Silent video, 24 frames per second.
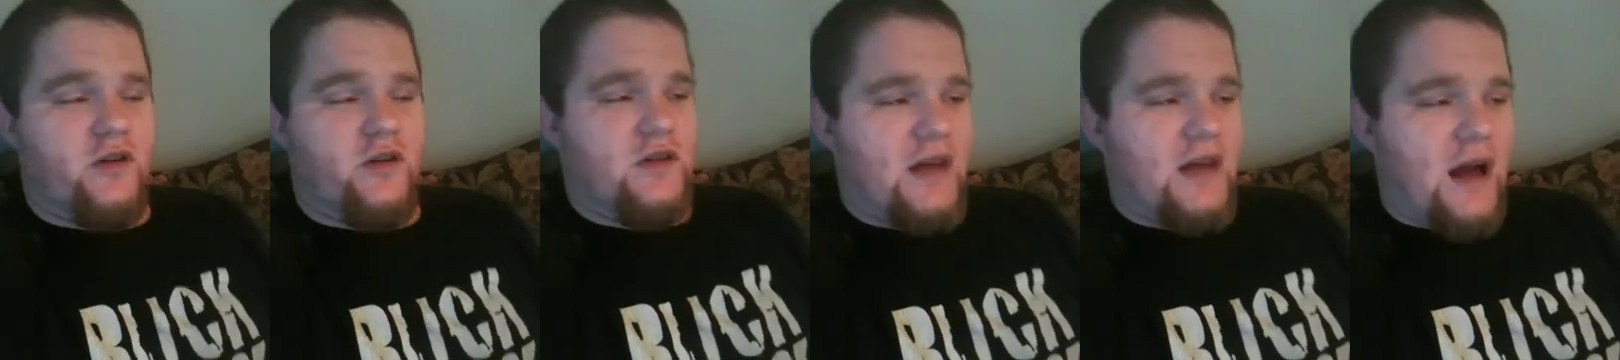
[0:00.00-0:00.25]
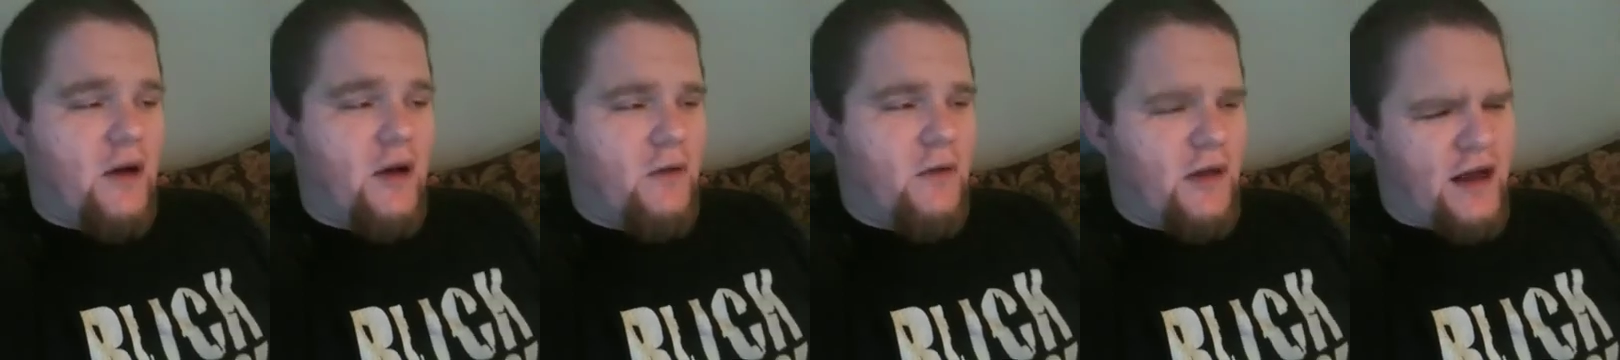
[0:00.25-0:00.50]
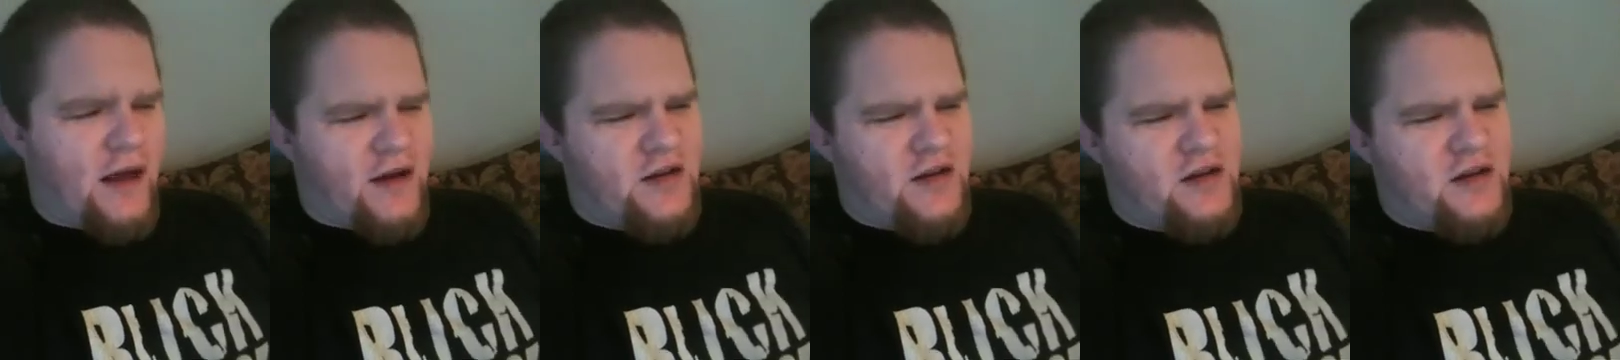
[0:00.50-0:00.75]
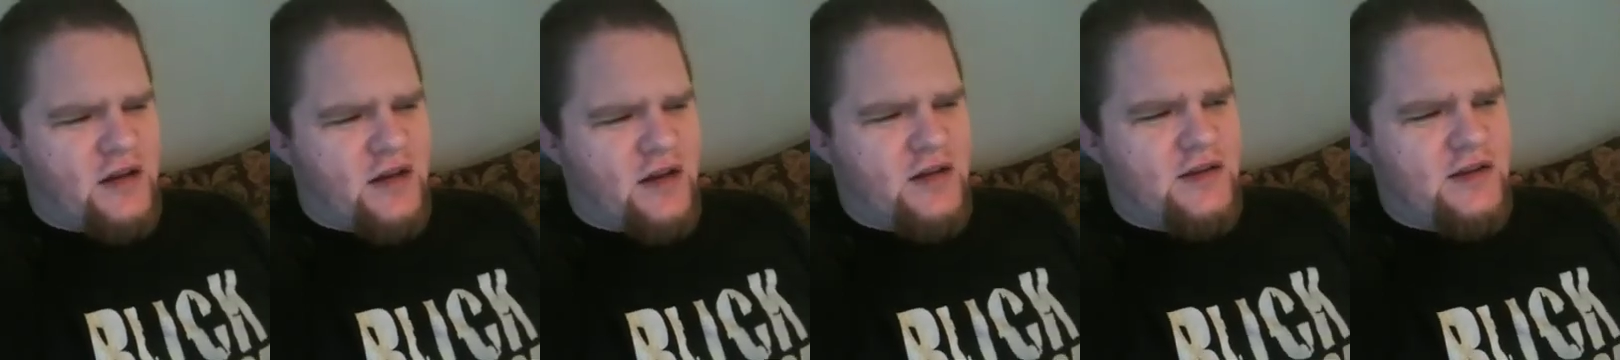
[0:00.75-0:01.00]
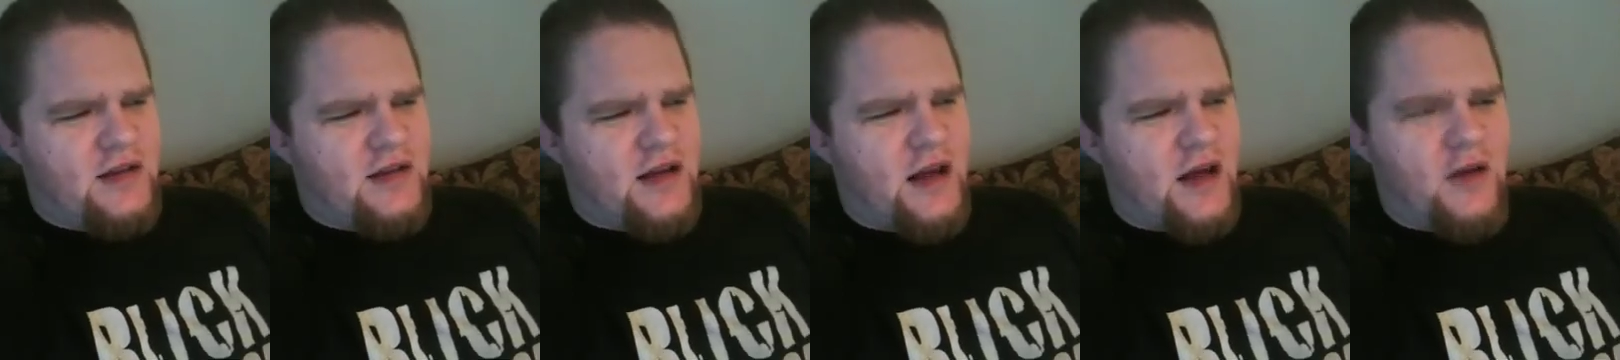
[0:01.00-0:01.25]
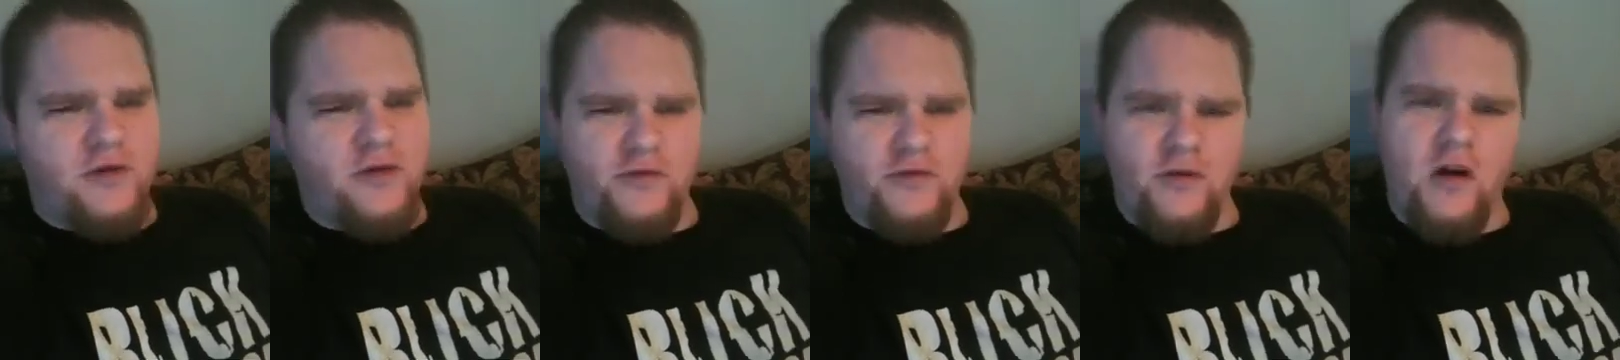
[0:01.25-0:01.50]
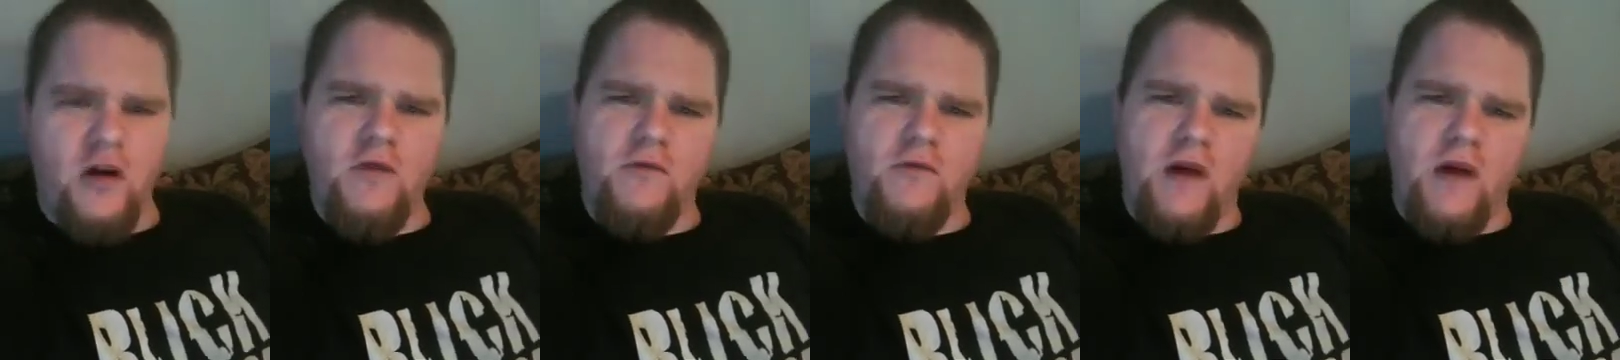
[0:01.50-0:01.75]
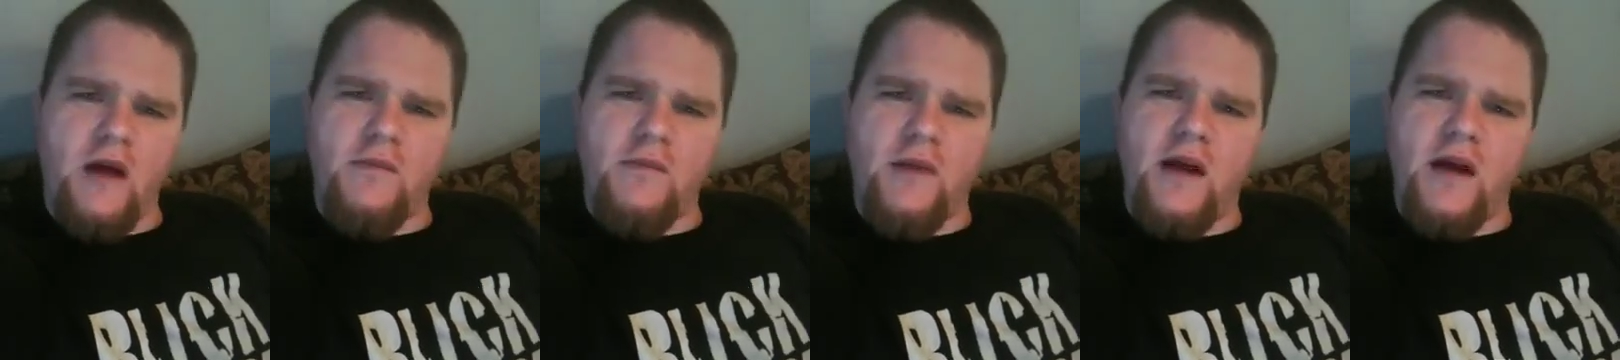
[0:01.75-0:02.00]
Because I would actually like to see how strong
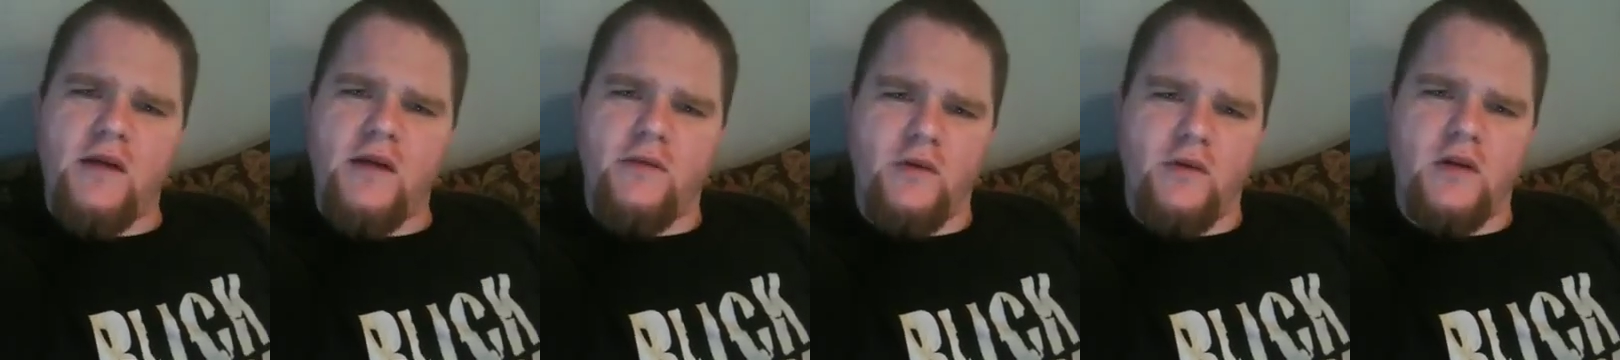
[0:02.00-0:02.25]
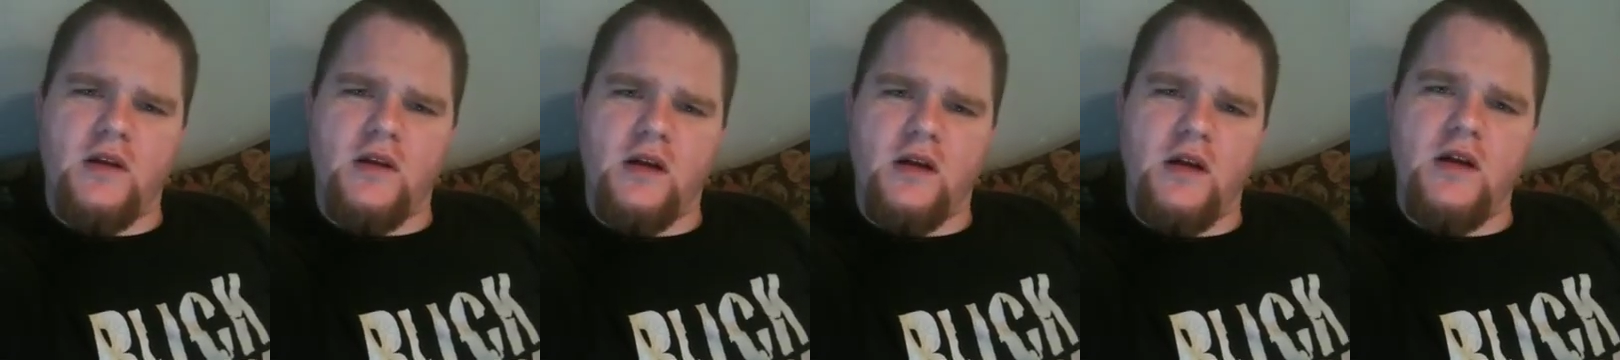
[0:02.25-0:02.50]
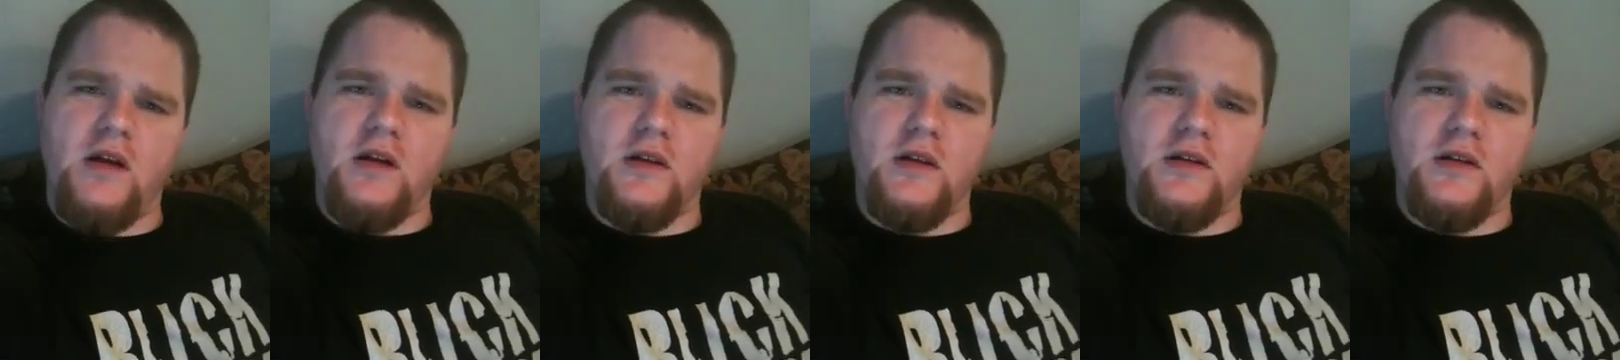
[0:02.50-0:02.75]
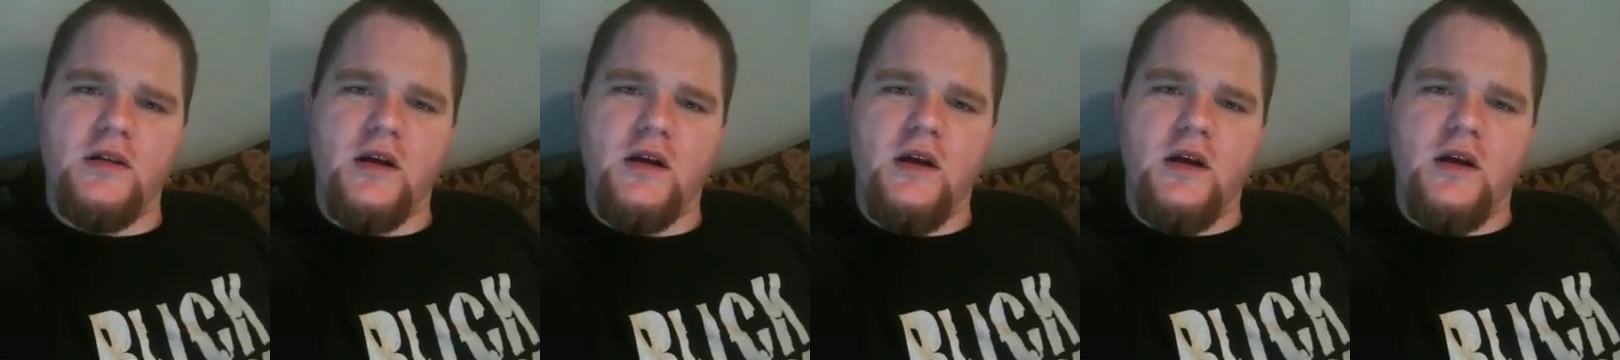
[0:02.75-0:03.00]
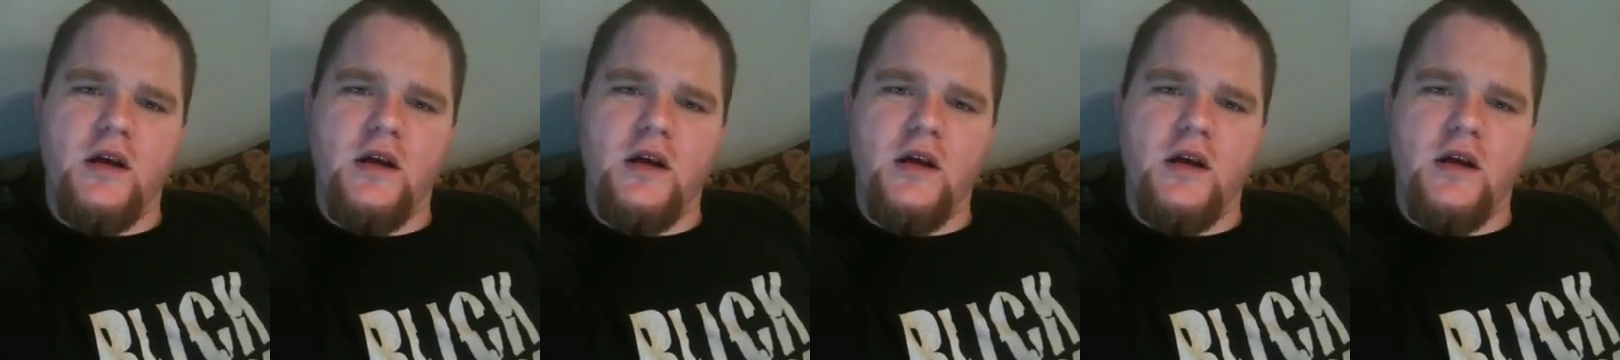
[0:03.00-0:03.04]
Ryback really is.